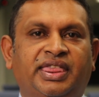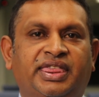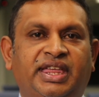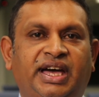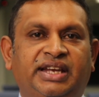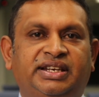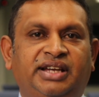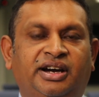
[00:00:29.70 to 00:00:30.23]

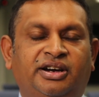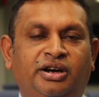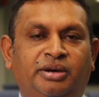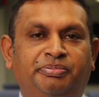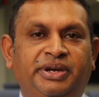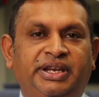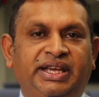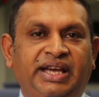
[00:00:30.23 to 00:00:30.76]
that a
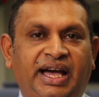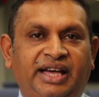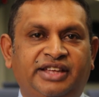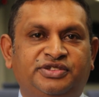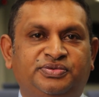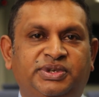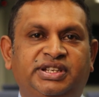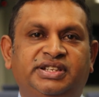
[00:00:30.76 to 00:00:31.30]
company
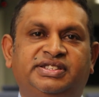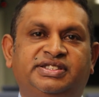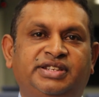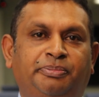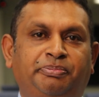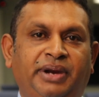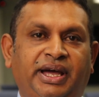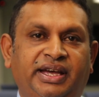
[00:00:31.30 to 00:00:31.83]
has with its
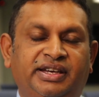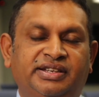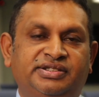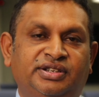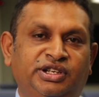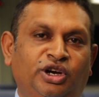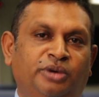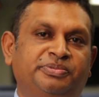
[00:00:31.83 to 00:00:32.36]
suppliers
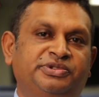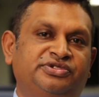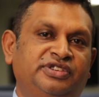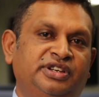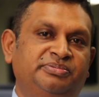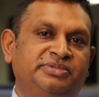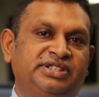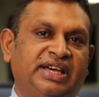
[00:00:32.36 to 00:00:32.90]
on the
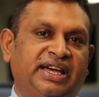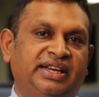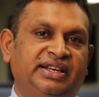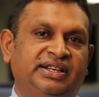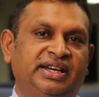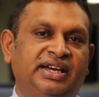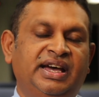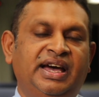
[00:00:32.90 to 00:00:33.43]
upstream
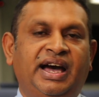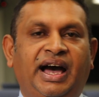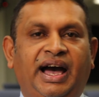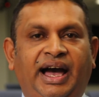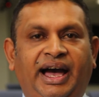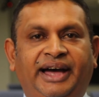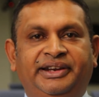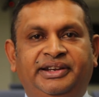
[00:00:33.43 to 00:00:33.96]
side
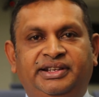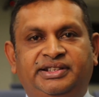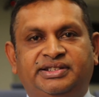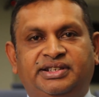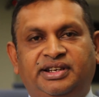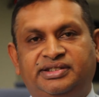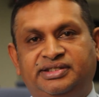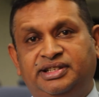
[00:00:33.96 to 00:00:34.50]
and its
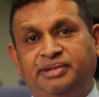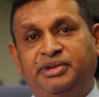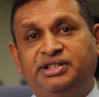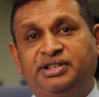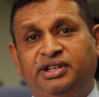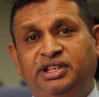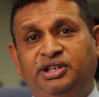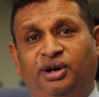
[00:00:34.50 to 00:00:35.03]

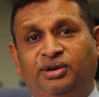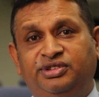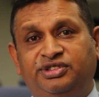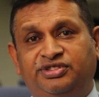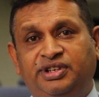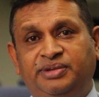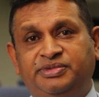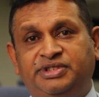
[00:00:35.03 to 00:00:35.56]
customers on the
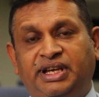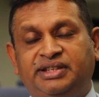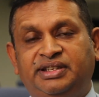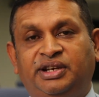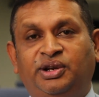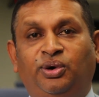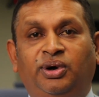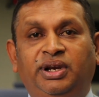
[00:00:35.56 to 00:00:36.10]
downstream side,
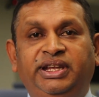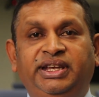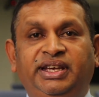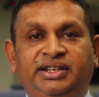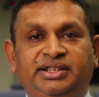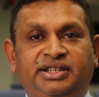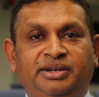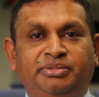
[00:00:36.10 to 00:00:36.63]
and all the
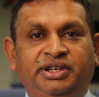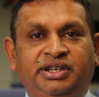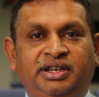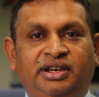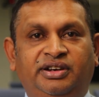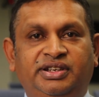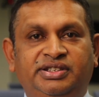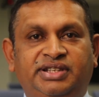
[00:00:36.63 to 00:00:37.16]

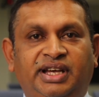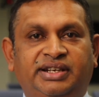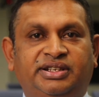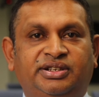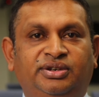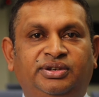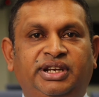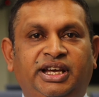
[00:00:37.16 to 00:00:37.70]
intermediaries
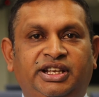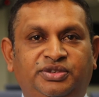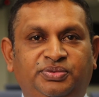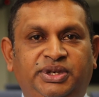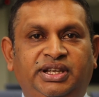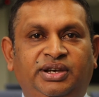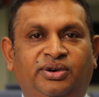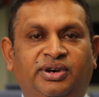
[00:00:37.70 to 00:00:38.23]
that connect
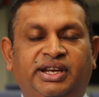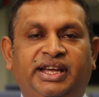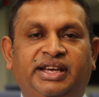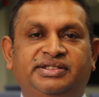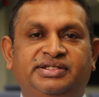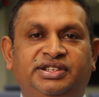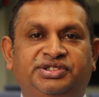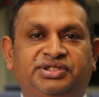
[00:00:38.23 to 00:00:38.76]
with the
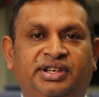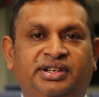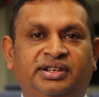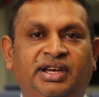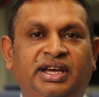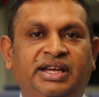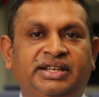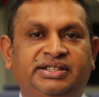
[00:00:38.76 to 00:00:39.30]
organization
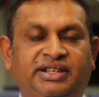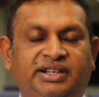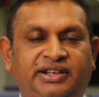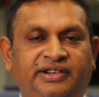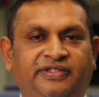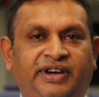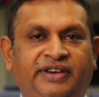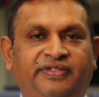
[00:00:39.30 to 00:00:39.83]
to
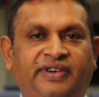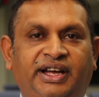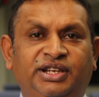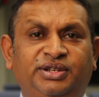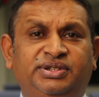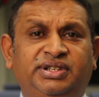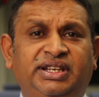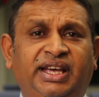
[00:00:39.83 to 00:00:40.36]
deliver
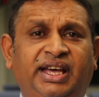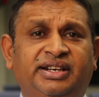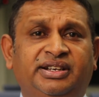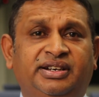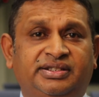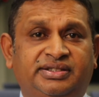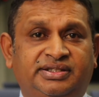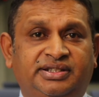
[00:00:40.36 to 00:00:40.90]
value to the end
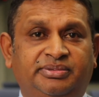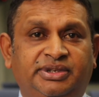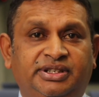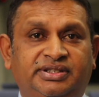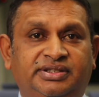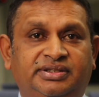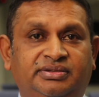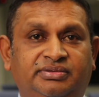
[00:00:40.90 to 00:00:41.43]

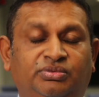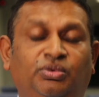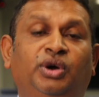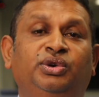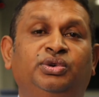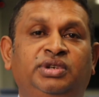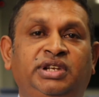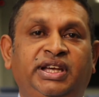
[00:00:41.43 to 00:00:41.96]
customers.
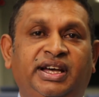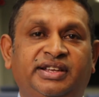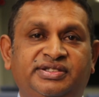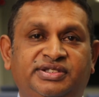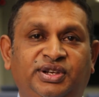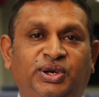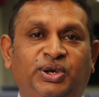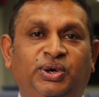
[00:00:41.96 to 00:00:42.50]
One only
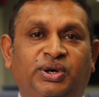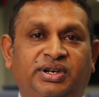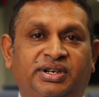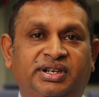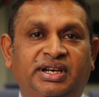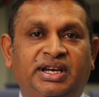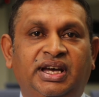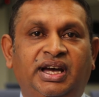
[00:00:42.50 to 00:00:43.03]
has to look
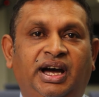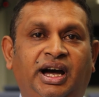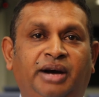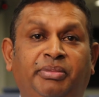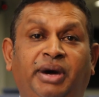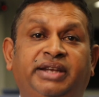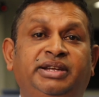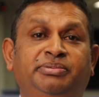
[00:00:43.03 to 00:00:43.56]

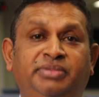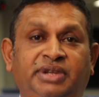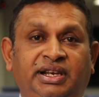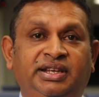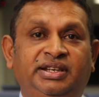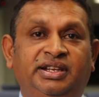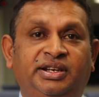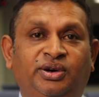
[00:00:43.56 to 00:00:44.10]
at the
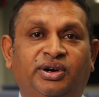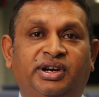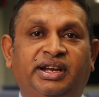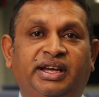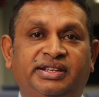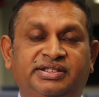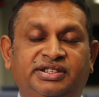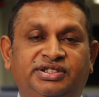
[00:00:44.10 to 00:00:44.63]
leading
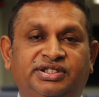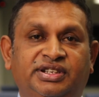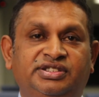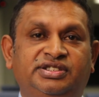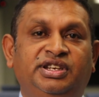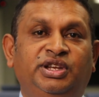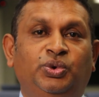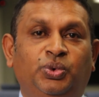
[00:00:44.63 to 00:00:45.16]

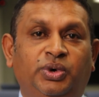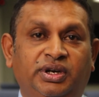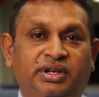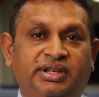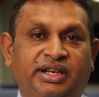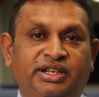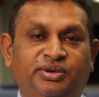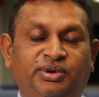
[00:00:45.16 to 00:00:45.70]
organizations in the
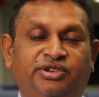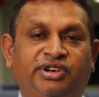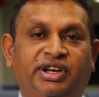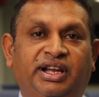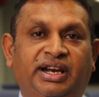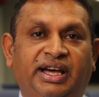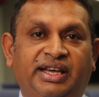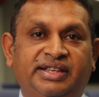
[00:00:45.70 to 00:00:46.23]
world, and you would
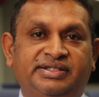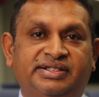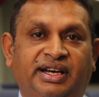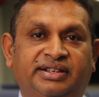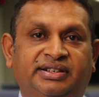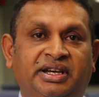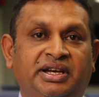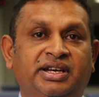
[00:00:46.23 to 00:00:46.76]
realize
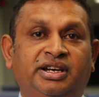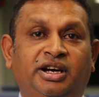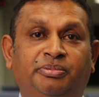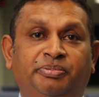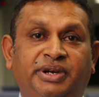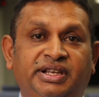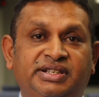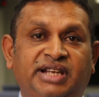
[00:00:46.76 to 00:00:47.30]
that
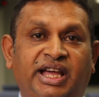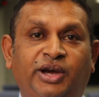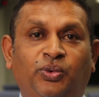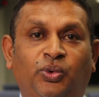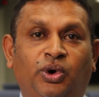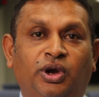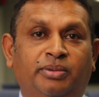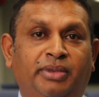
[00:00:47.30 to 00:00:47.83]
companies like
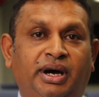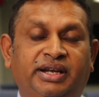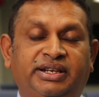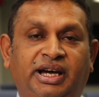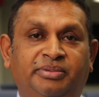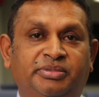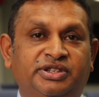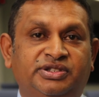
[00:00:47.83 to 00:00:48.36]
Walmart,
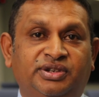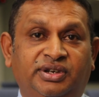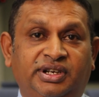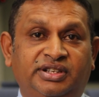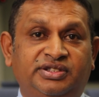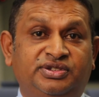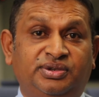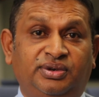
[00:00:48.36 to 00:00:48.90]

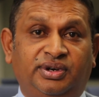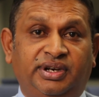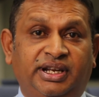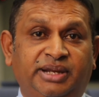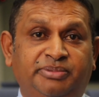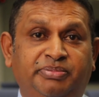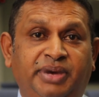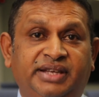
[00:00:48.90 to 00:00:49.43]
Amazon, and so on are
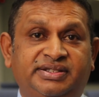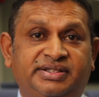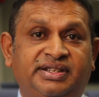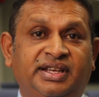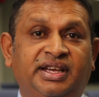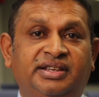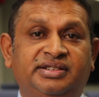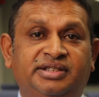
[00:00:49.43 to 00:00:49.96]
the
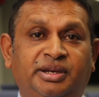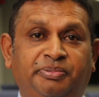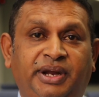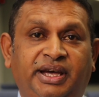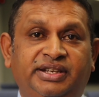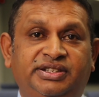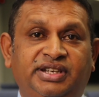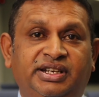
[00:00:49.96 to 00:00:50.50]
best
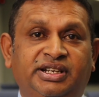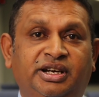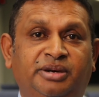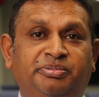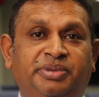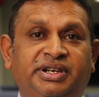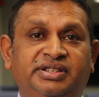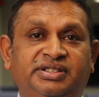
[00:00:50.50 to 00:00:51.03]
supply chain
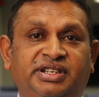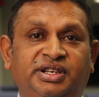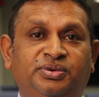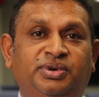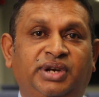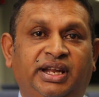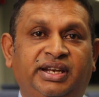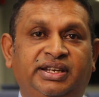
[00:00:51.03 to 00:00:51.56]
companies in the
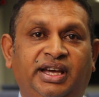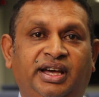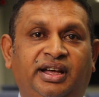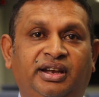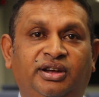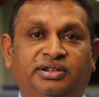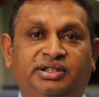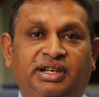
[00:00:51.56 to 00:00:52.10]
world, and there
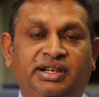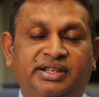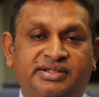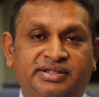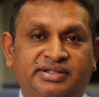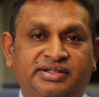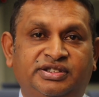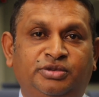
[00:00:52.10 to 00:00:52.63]
are a lot of
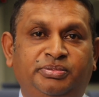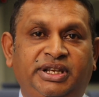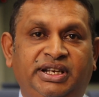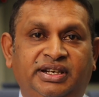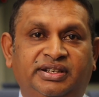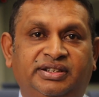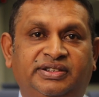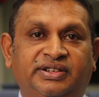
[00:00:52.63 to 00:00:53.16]
lessons to be
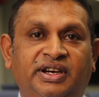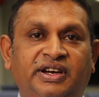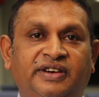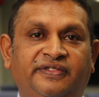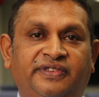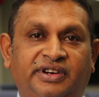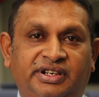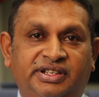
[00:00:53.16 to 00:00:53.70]
learned
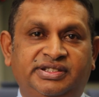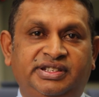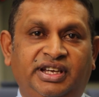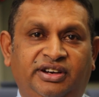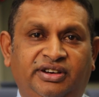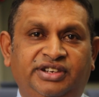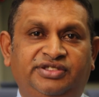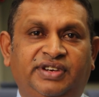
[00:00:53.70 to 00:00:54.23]
for us
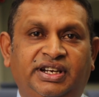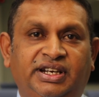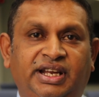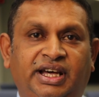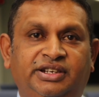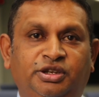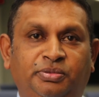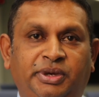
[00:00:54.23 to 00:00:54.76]
here in
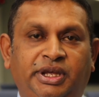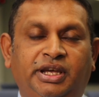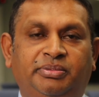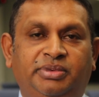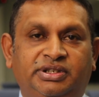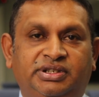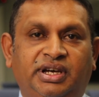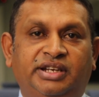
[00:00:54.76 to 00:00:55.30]
Trinidad to be
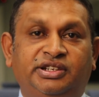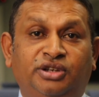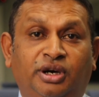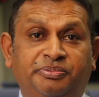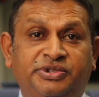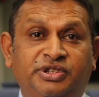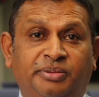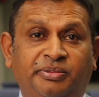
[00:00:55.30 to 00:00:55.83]
able to
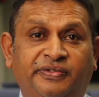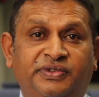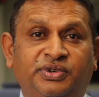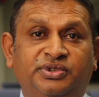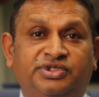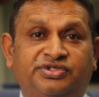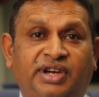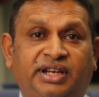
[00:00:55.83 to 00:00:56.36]
adopt some of
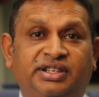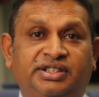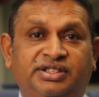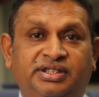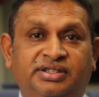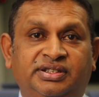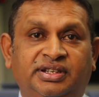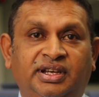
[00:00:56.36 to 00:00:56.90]
those
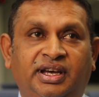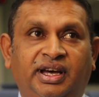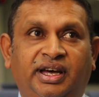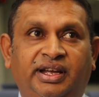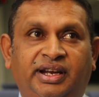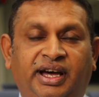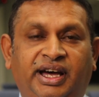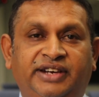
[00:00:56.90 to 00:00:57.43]
strategies
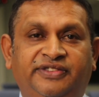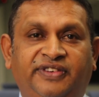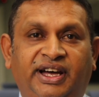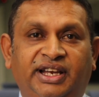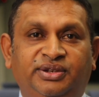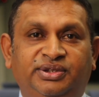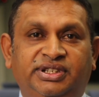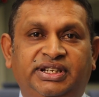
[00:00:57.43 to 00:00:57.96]
and add
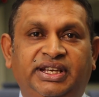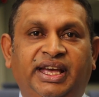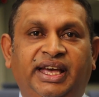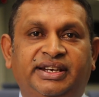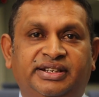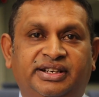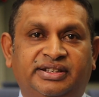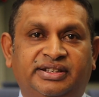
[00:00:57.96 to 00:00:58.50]
value to the end